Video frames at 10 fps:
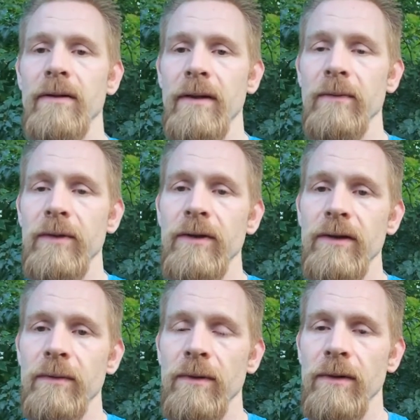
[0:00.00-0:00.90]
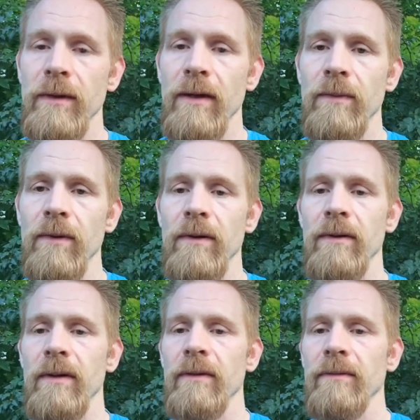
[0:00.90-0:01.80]
the municipal airport,
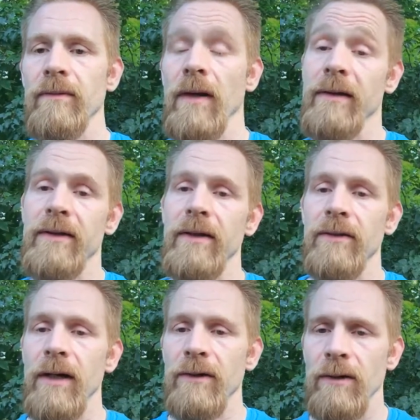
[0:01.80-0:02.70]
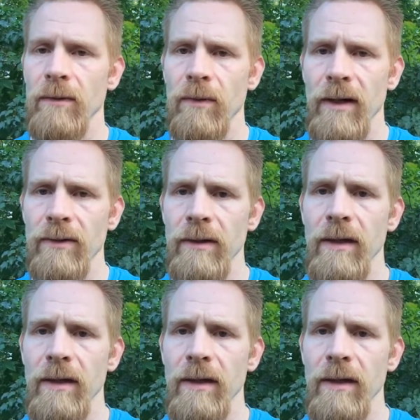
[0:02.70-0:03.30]
or it's an international airport actually.